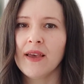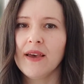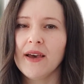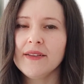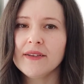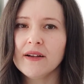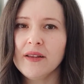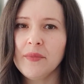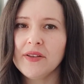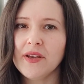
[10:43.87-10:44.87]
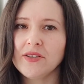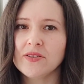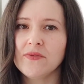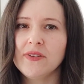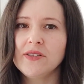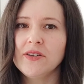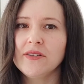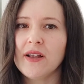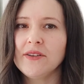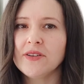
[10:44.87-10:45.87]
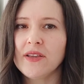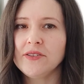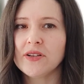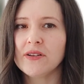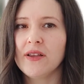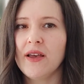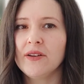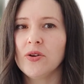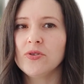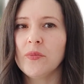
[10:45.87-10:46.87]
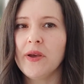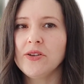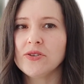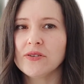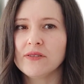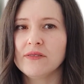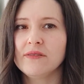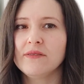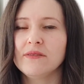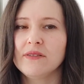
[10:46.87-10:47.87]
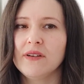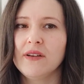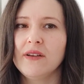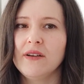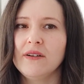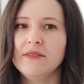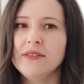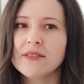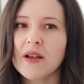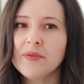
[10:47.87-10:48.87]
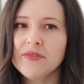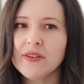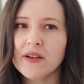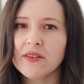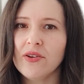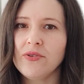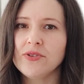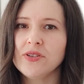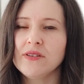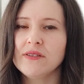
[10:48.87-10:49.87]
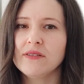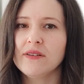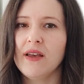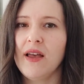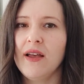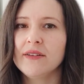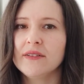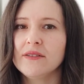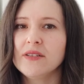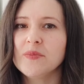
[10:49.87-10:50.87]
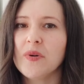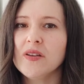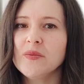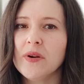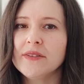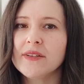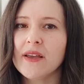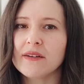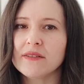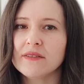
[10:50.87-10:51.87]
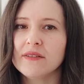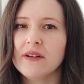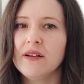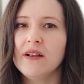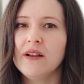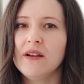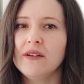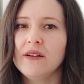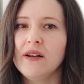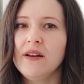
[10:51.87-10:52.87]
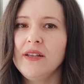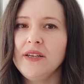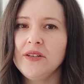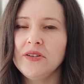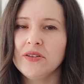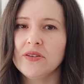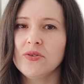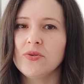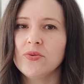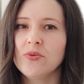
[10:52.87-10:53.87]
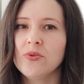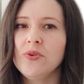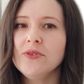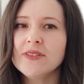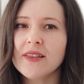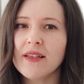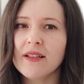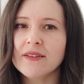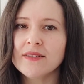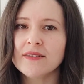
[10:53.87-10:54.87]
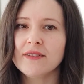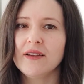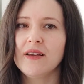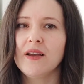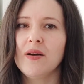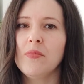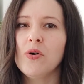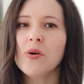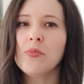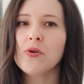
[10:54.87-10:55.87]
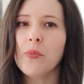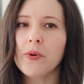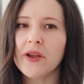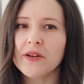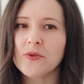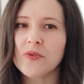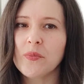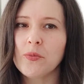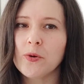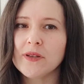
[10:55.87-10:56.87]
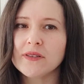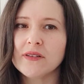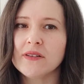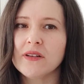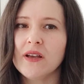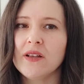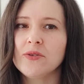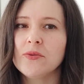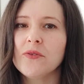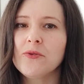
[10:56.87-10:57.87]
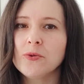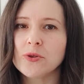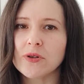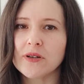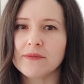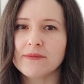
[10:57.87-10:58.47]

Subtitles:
Ethical limitations of digitalization and automation, disruptive technologies, and responsible tech lead to new skills more appropriate to the present and to the future.